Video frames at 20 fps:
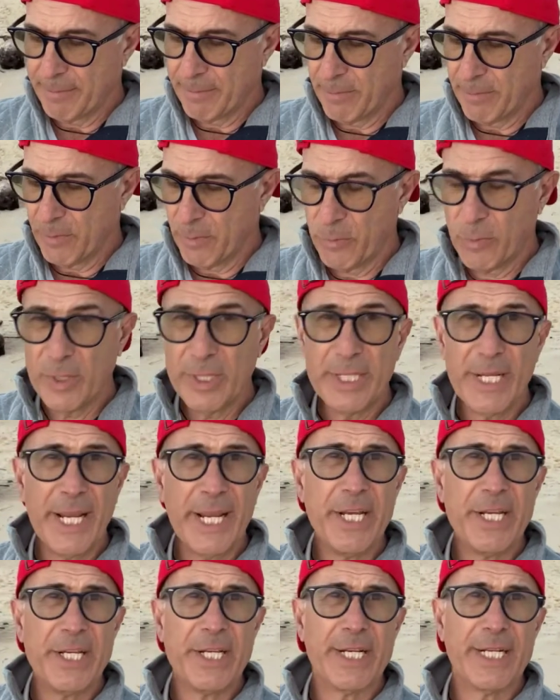will
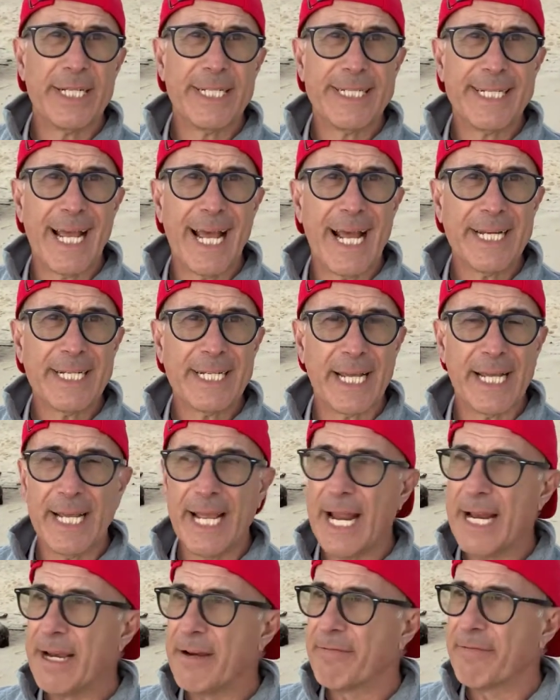need data
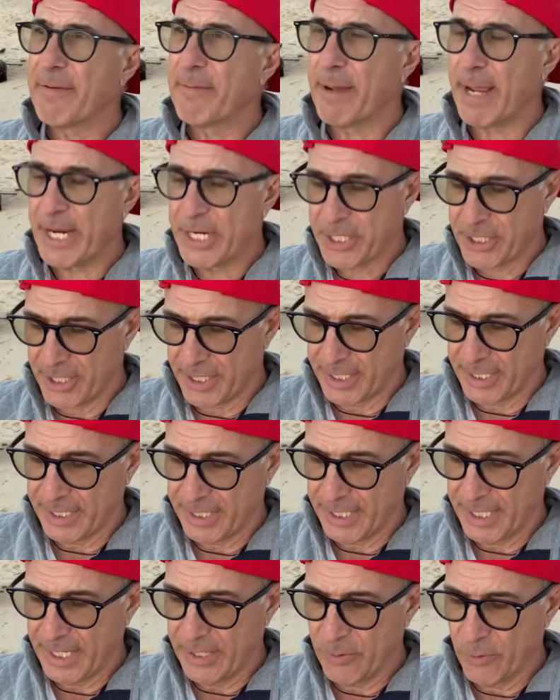and information
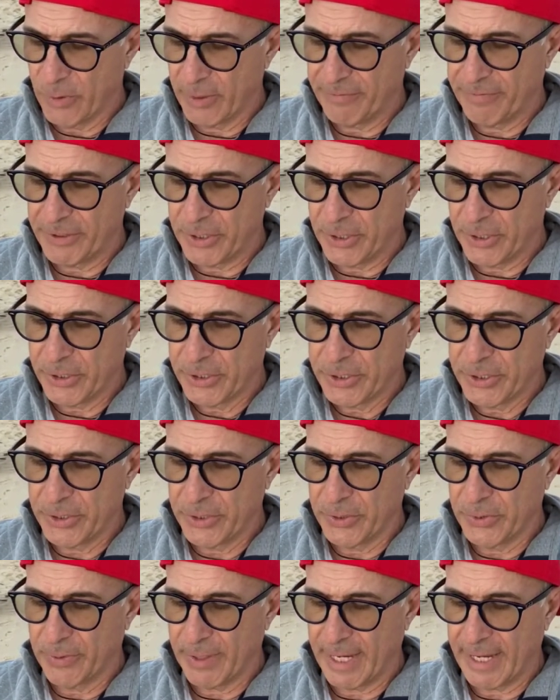in order for you
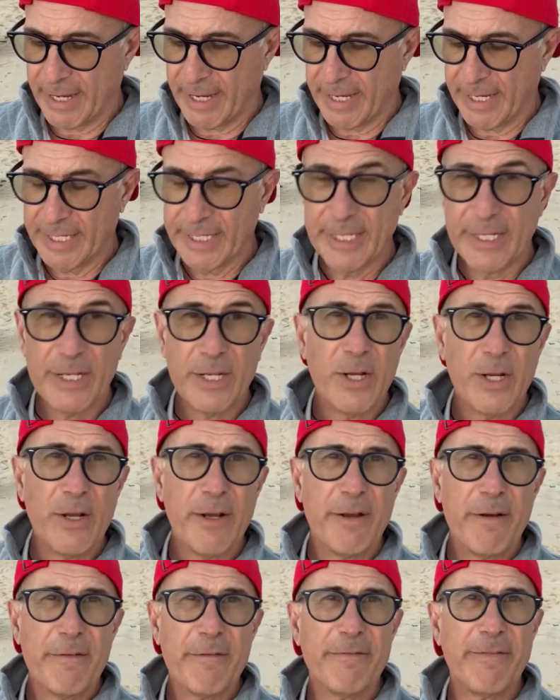to
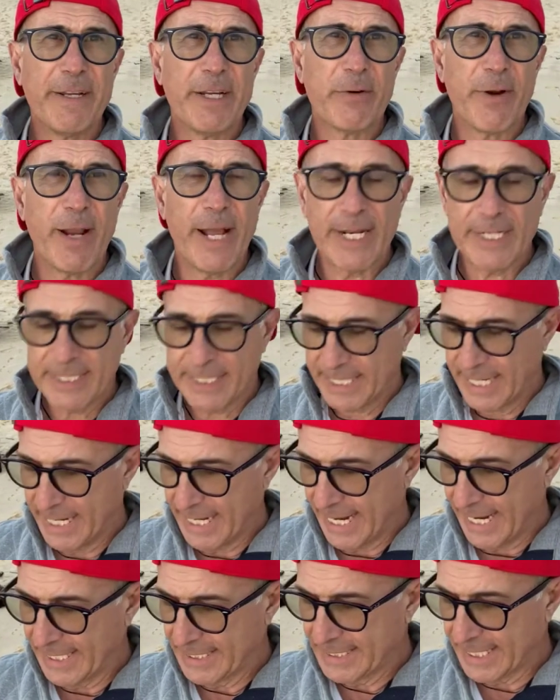figure out an
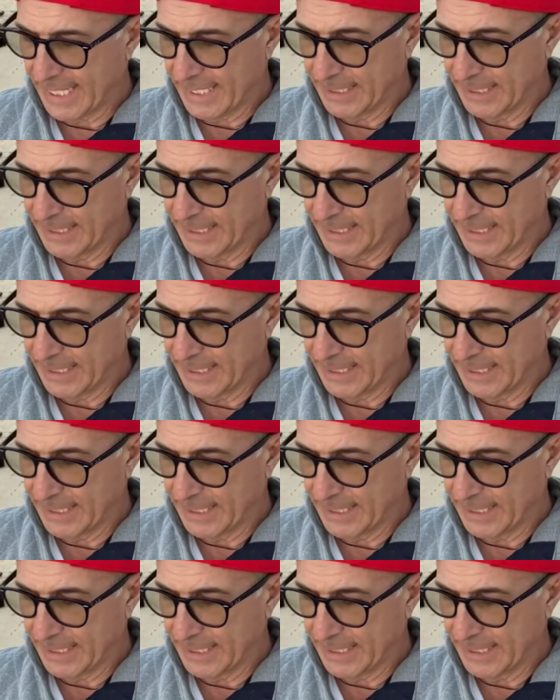answer.